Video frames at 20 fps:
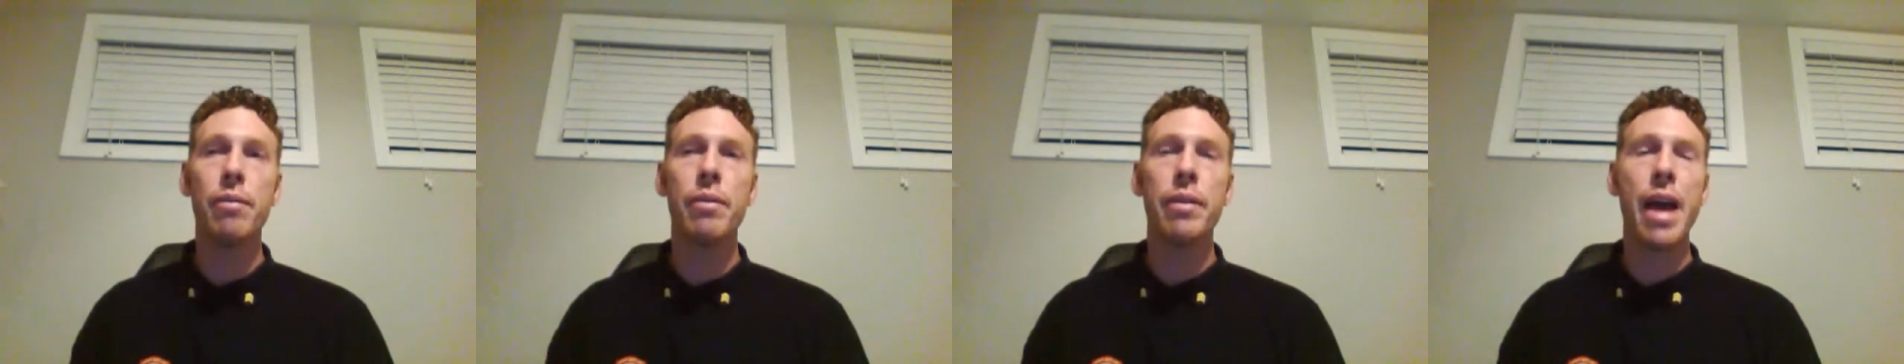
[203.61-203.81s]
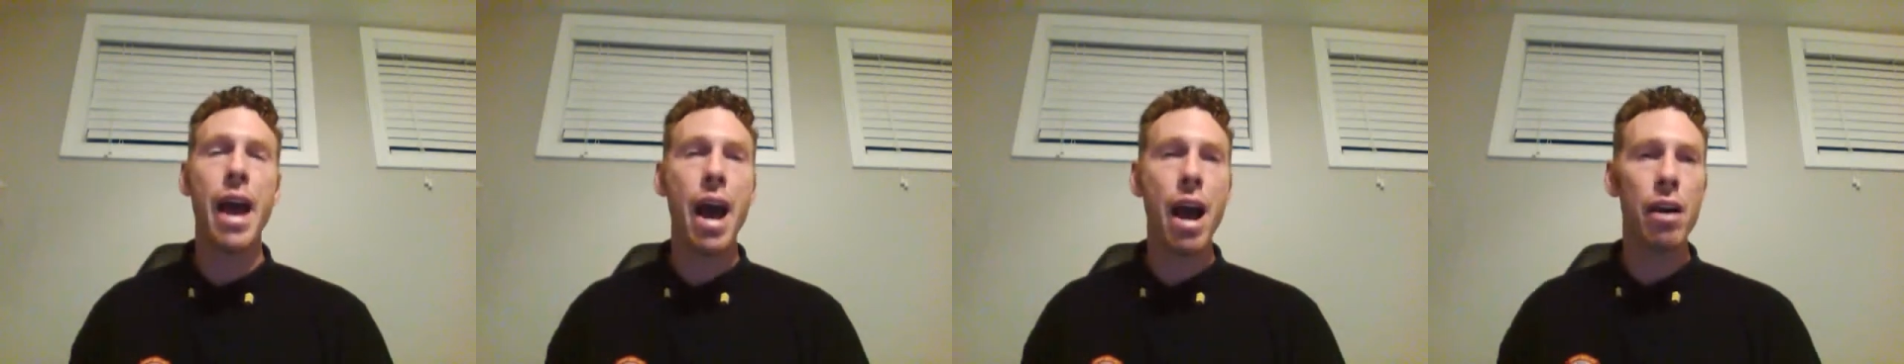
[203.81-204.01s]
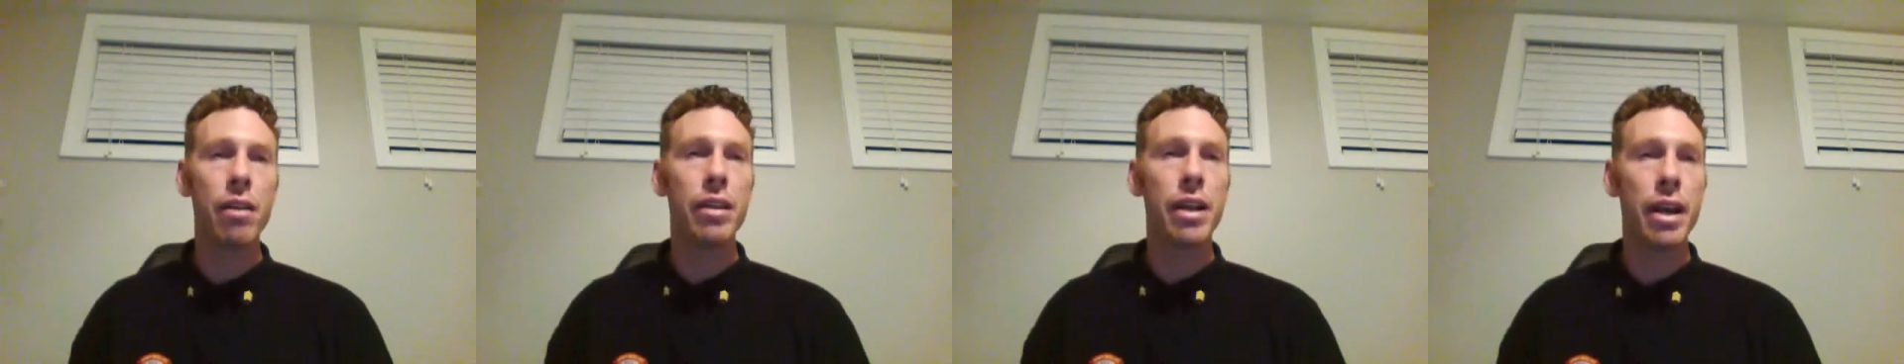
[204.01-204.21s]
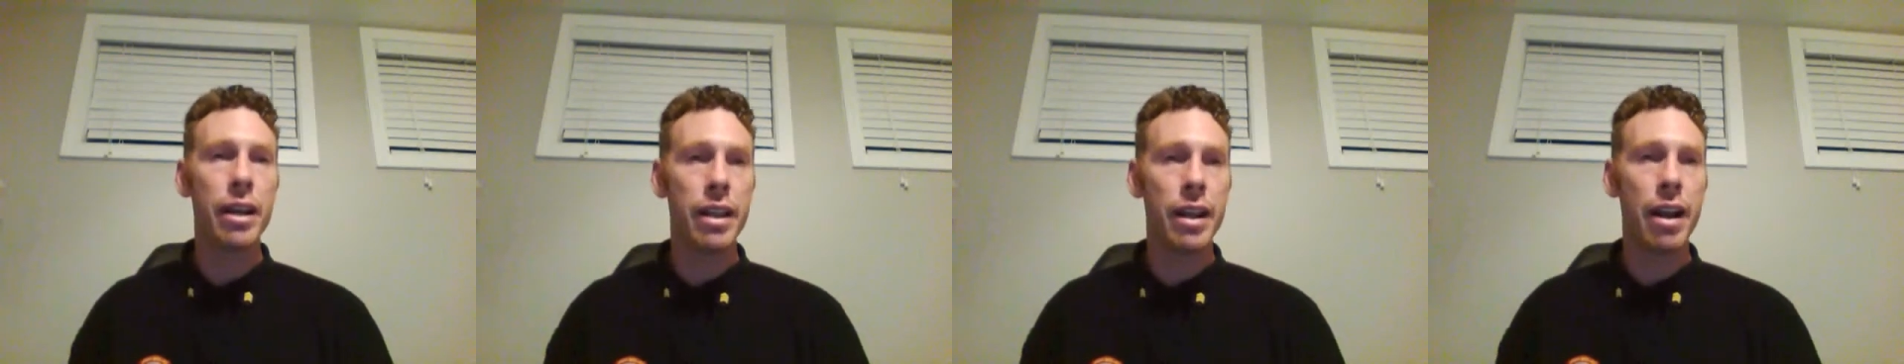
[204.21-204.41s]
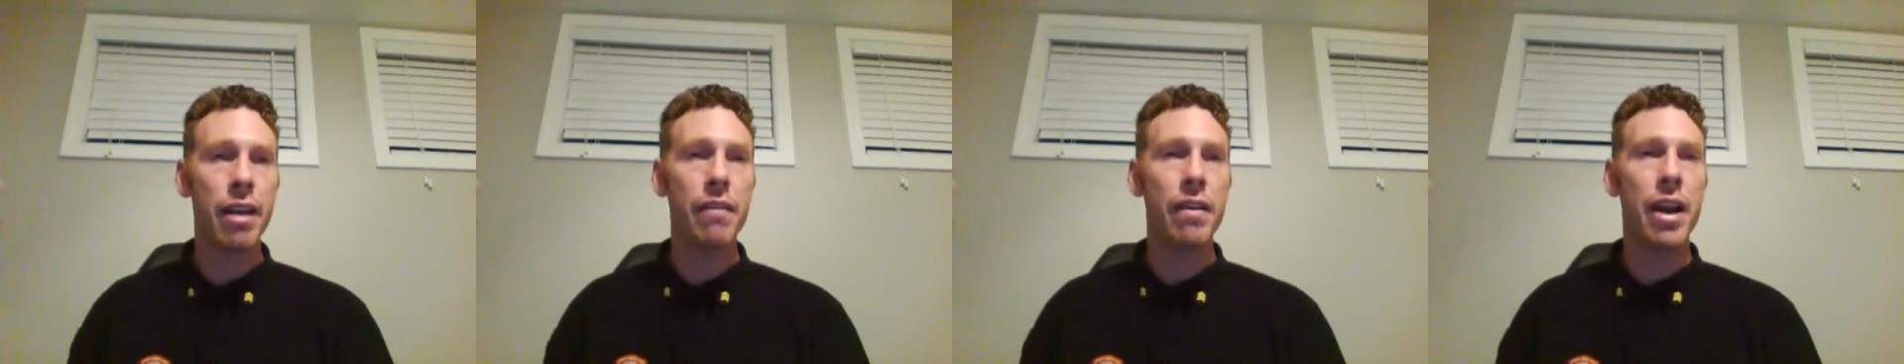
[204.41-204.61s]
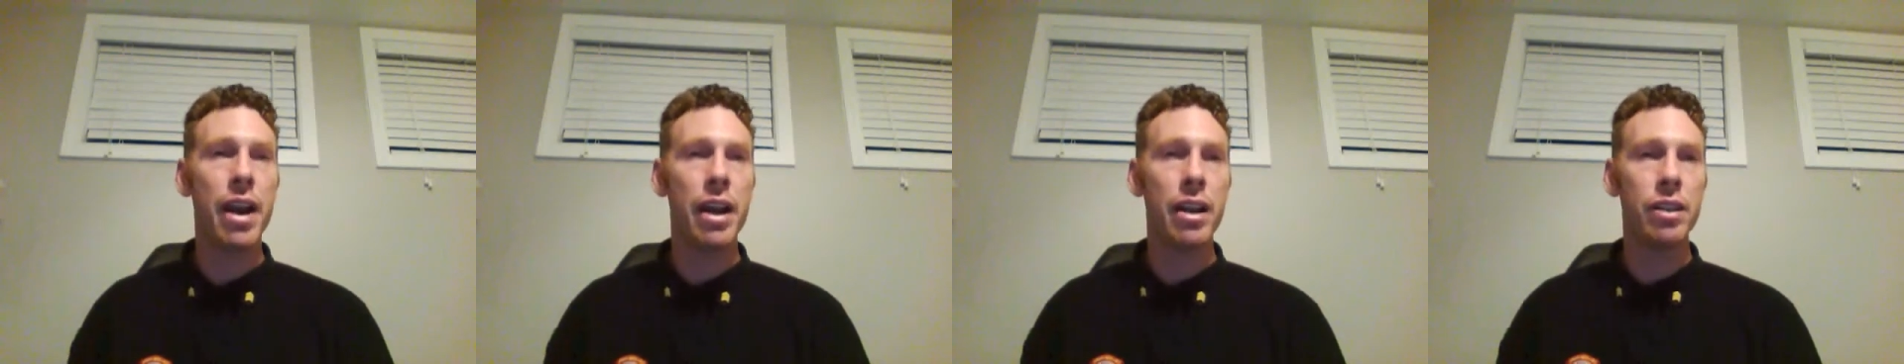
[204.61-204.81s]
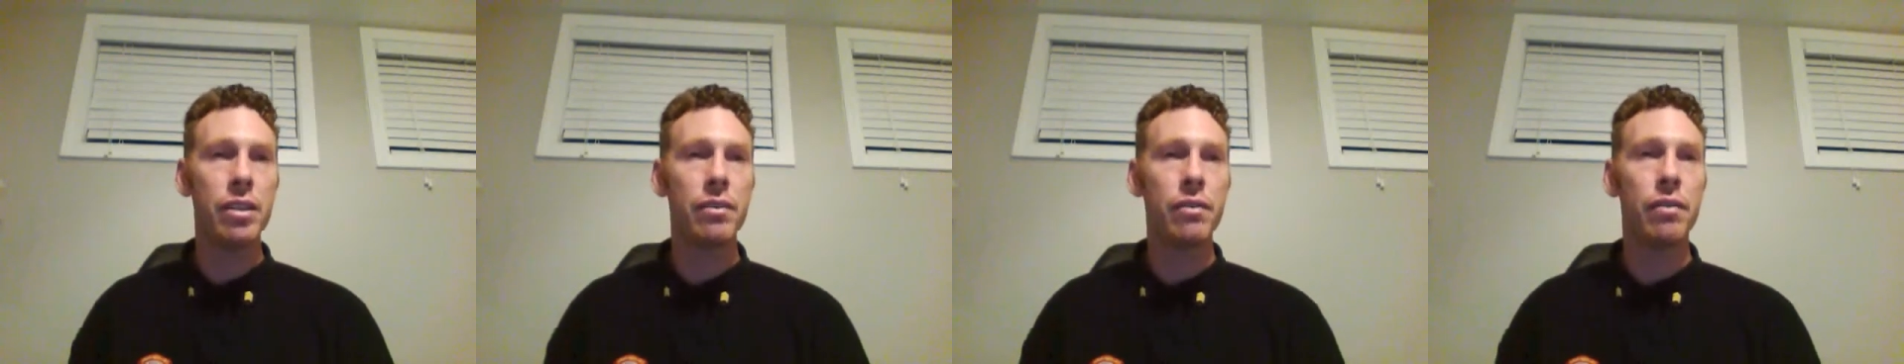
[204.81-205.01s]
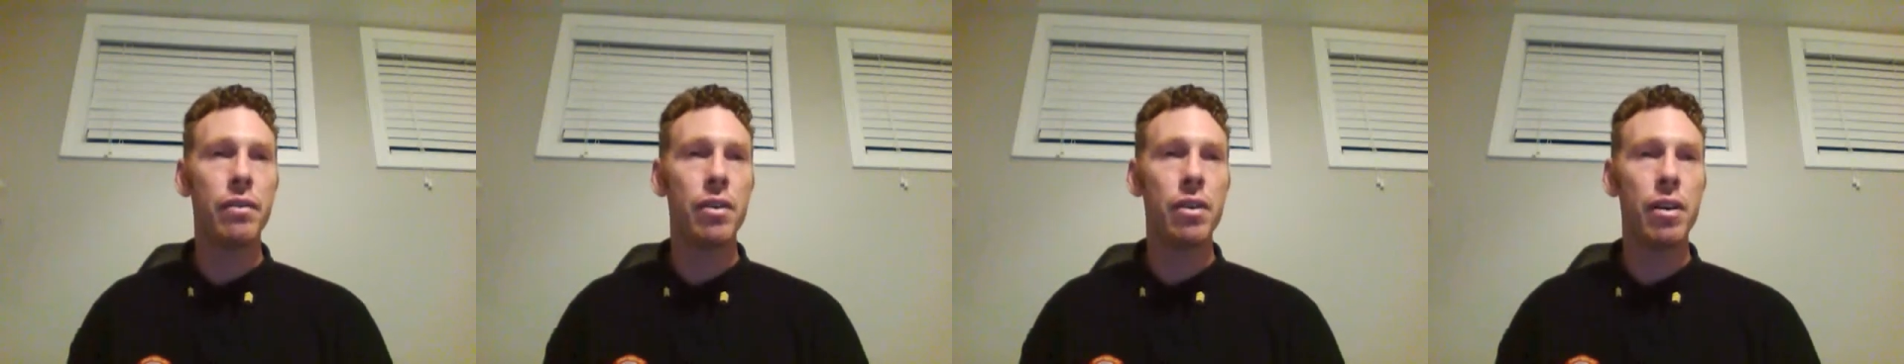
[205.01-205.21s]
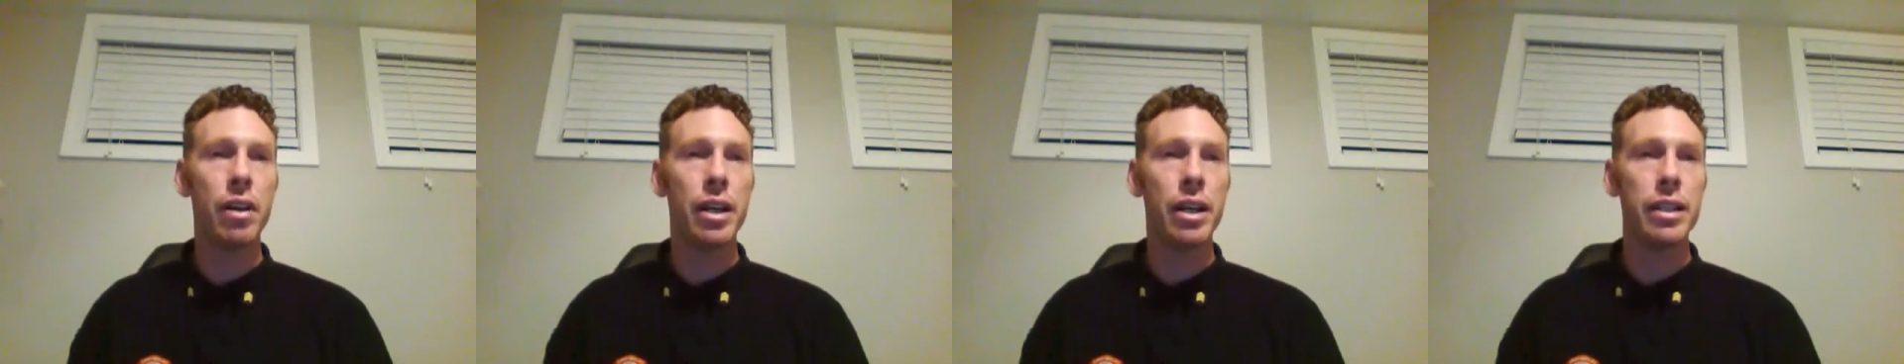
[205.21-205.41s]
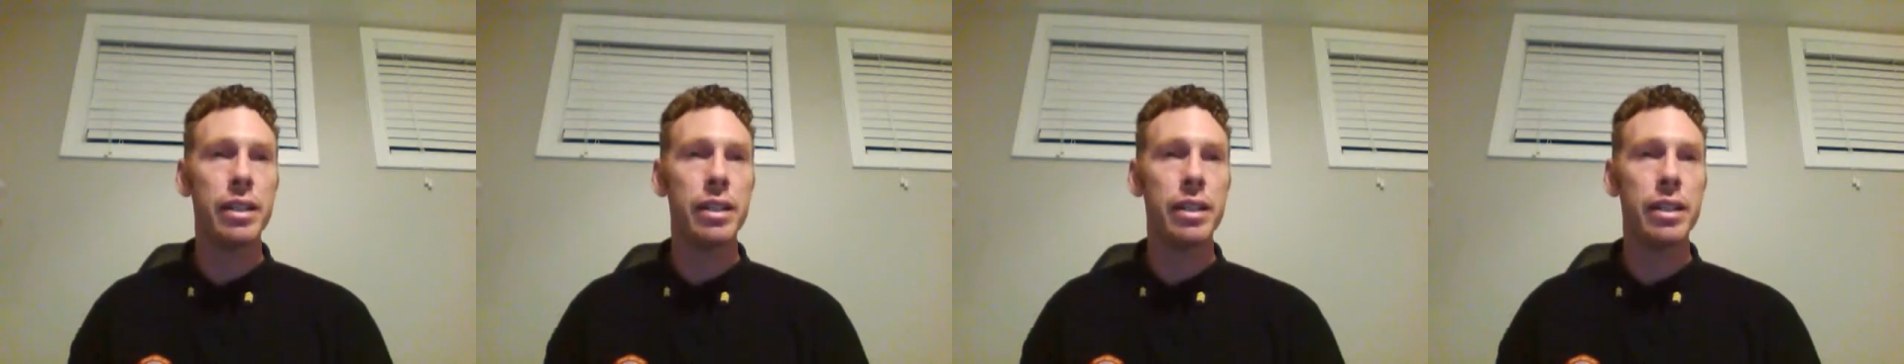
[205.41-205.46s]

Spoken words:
the outline that I've had as far